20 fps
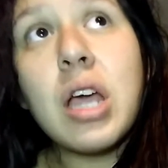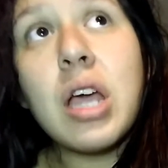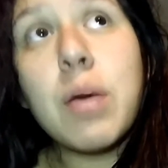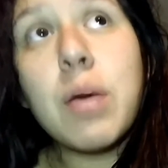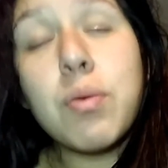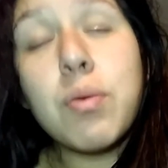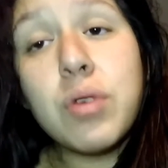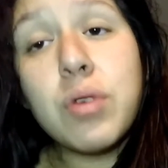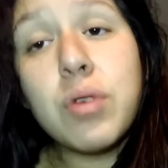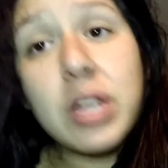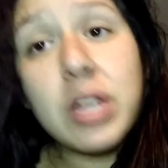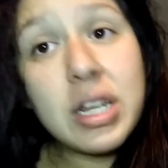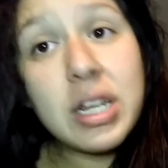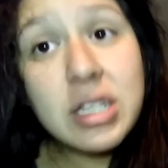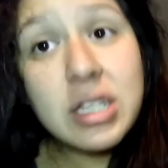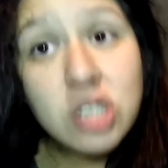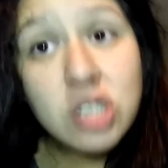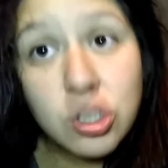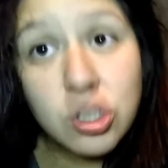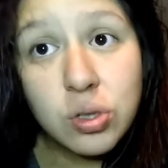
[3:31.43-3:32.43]
I will get
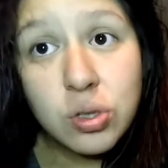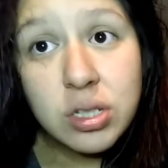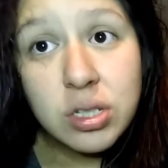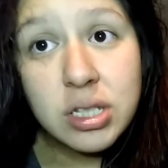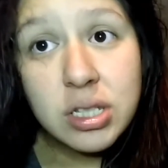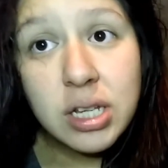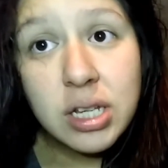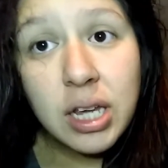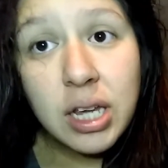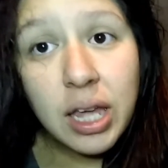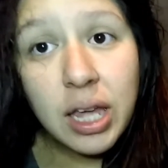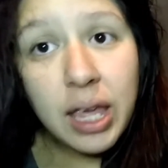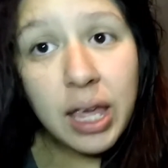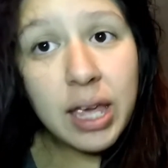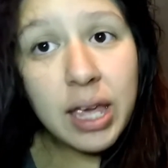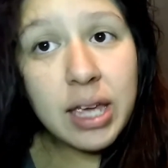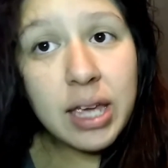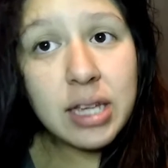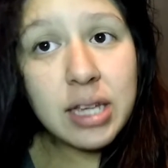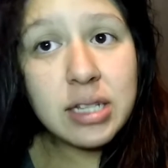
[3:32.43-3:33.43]
induced
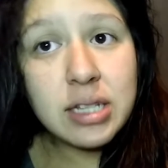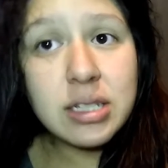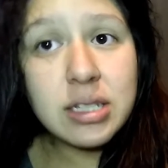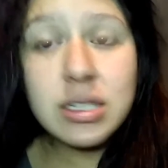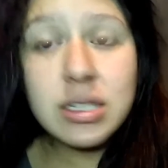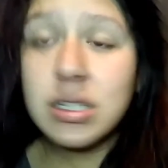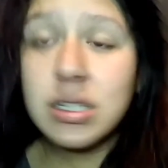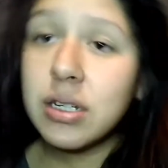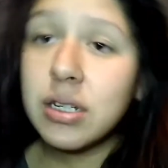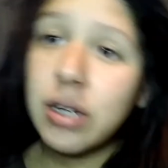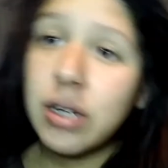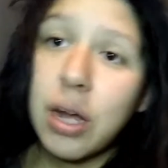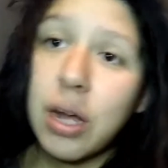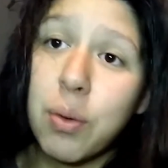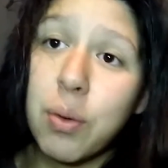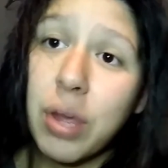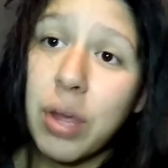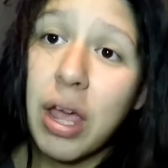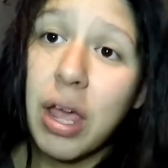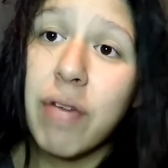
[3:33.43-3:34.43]
and I
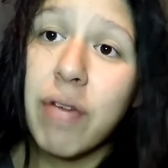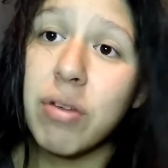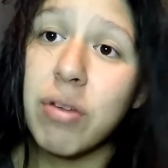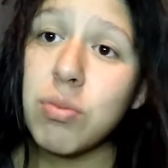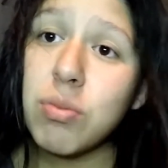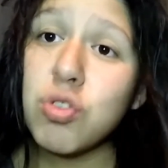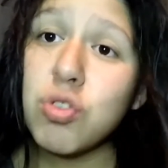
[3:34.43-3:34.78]
will have him